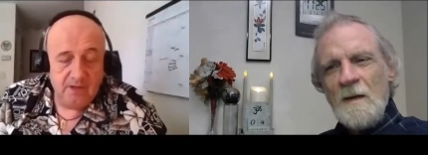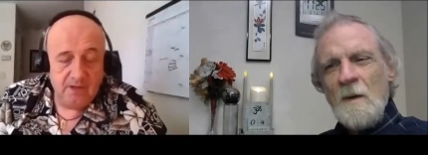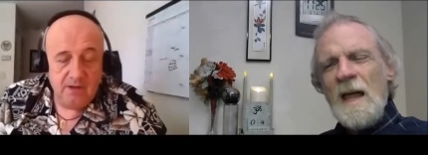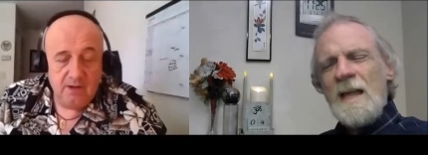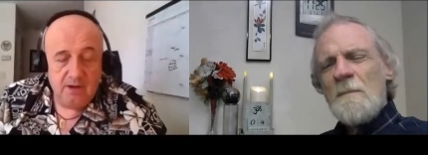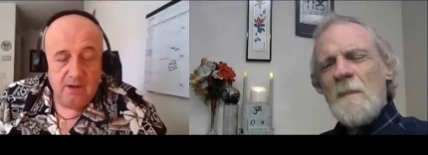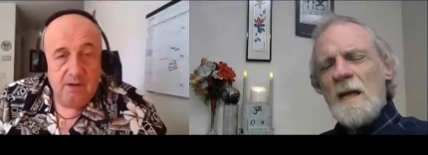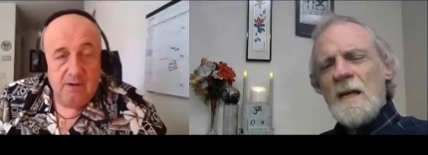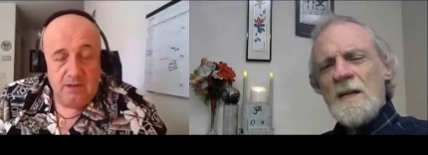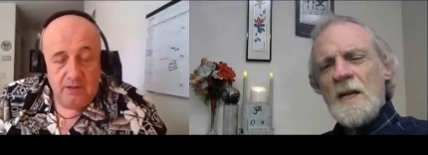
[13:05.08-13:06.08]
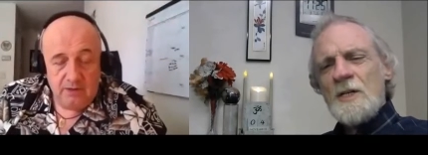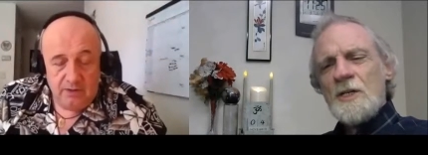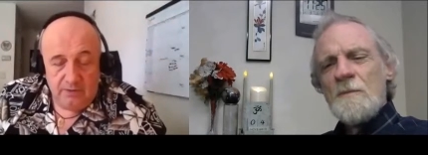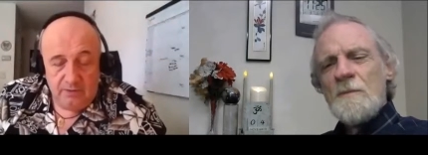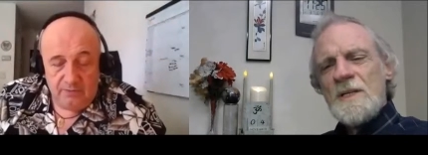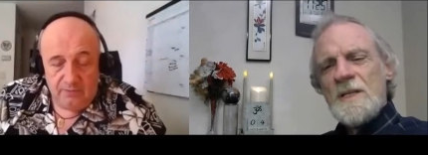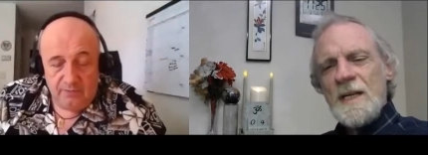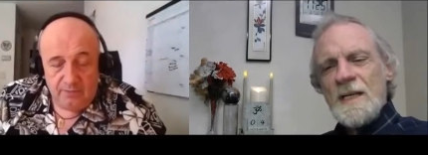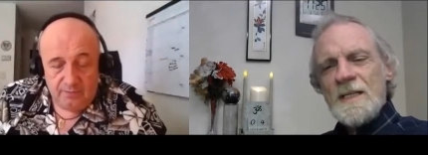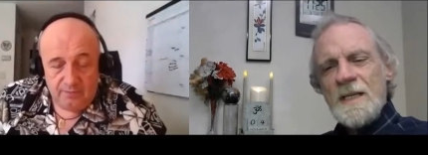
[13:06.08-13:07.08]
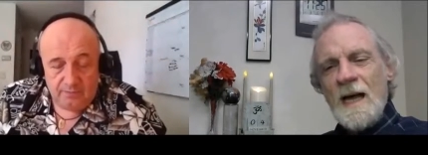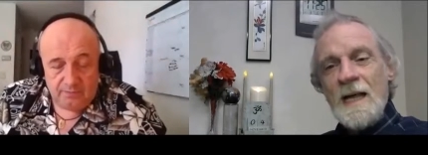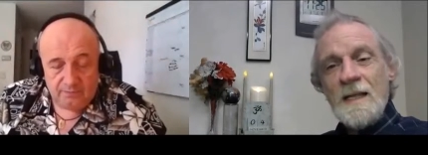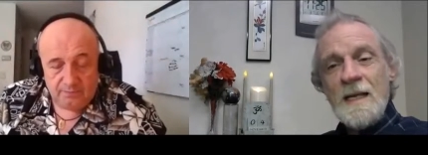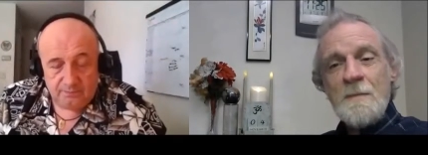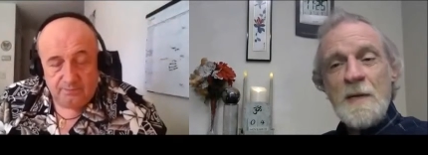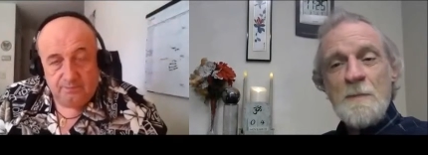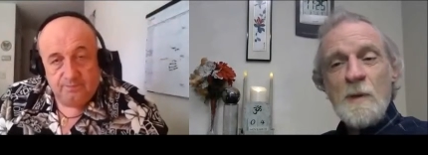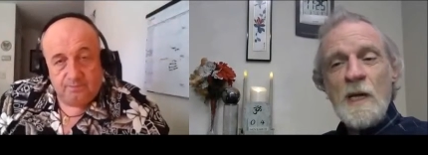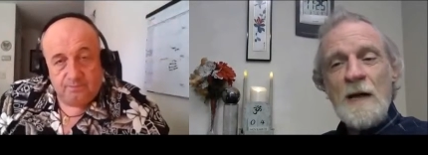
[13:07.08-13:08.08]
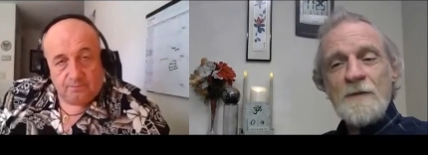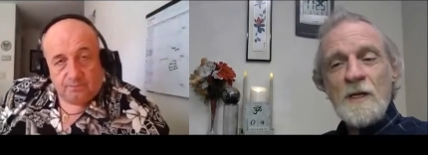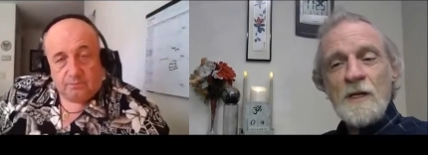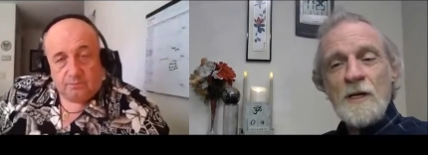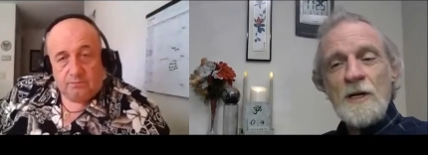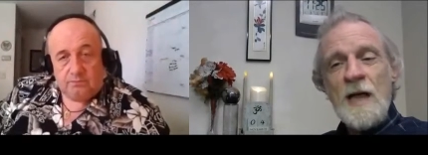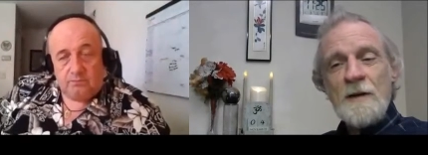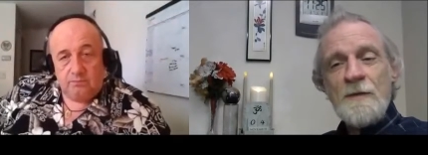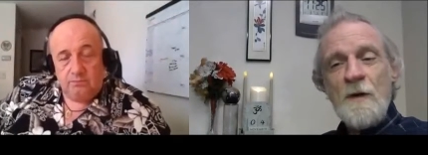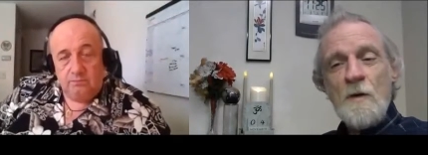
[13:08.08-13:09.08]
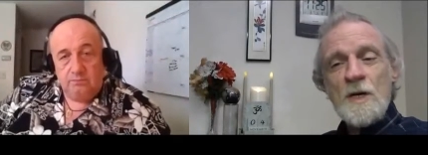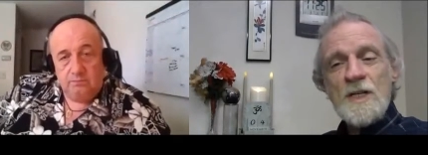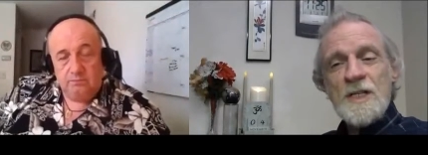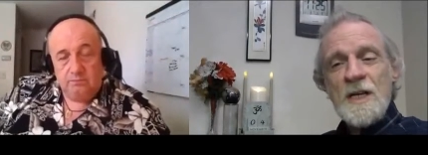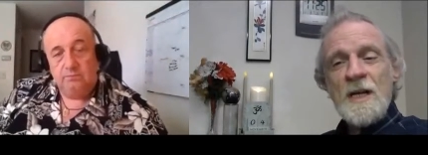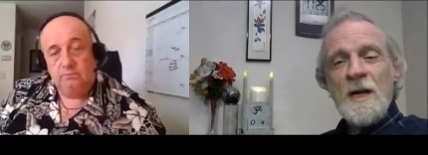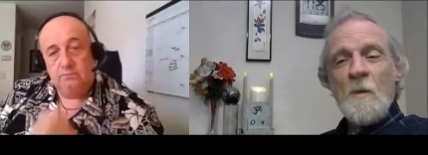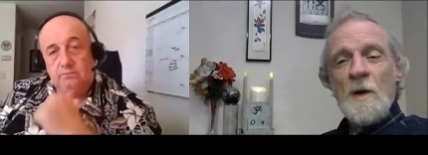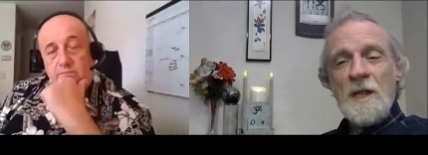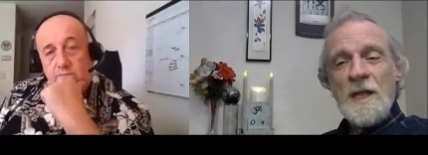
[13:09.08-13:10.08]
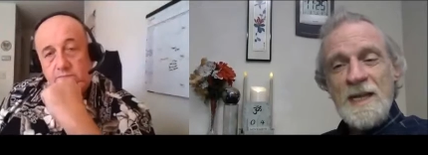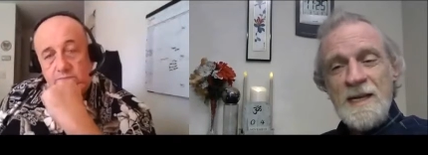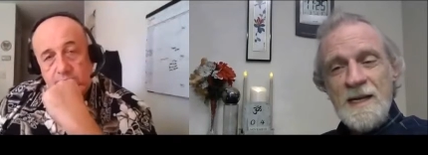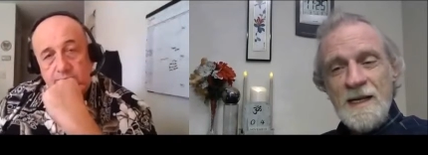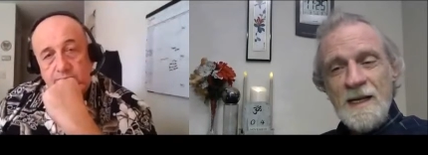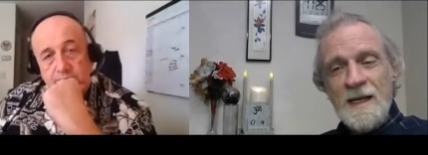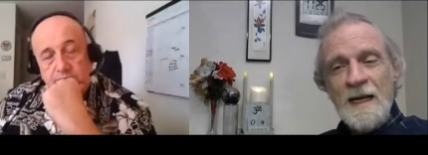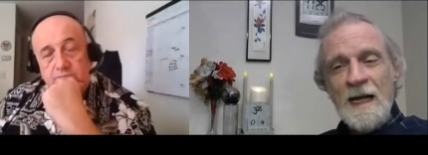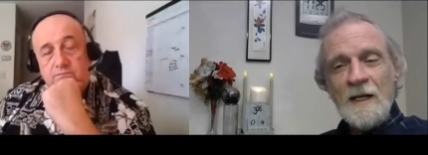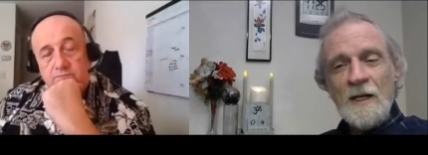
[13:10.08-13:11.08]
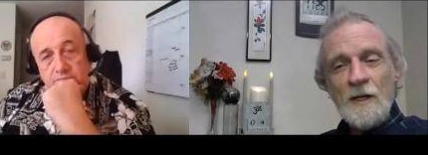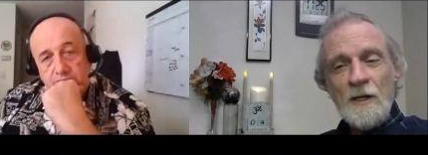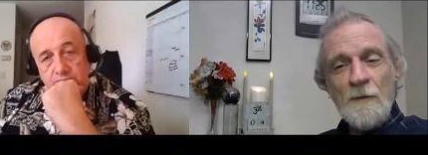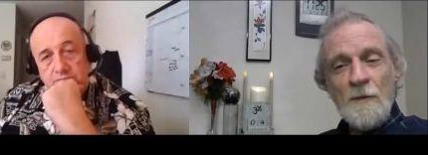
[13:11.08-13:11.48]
Speaker 1: Well, I, my conundrum is this I think people have to learn how to focus within, and